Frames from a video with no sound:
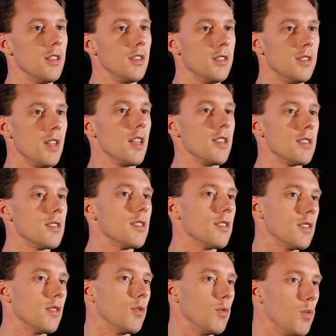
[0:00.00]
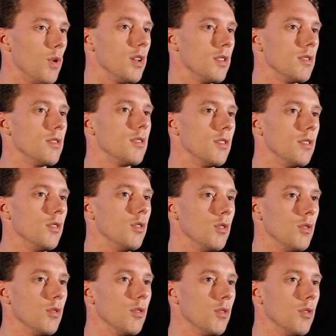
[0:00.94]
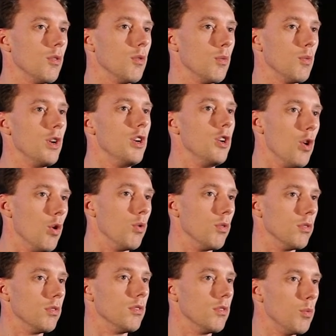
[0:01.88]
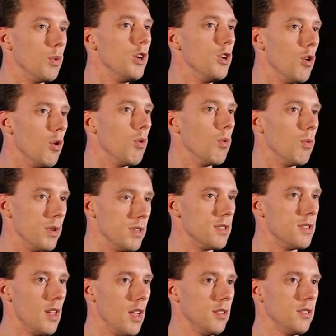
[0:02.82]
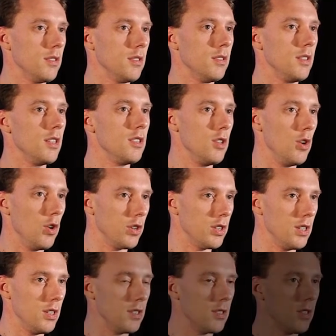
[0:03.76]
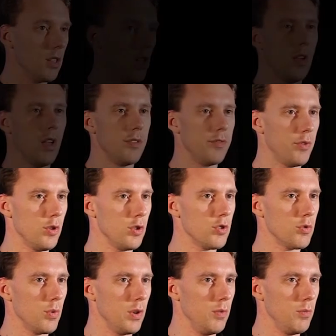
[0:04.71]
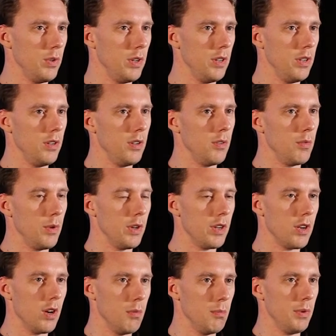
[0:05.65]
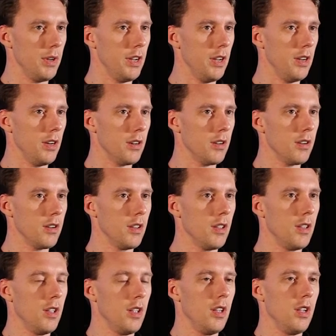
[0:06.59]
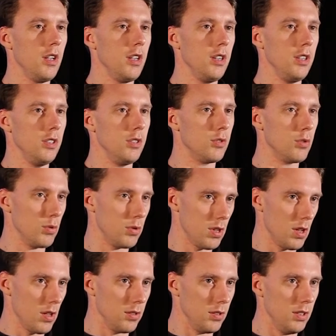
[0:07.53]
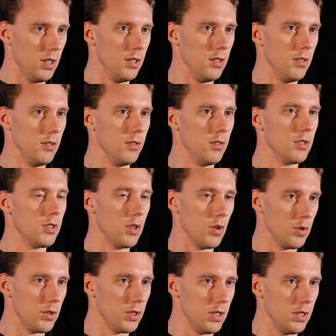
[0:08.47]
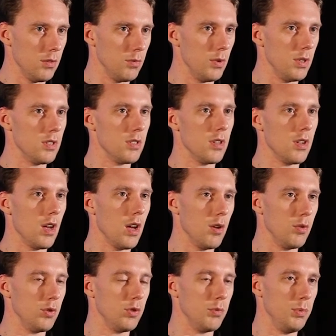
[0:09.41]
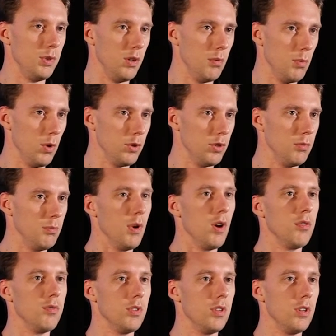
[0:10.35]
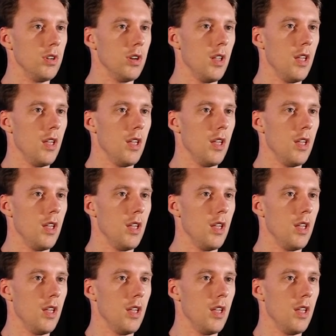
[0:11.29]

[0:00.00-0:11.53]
That's what we know. We know with that that they are kids. At first, when we, we come here in 2013 with uh, How to Be a Modern Marvel,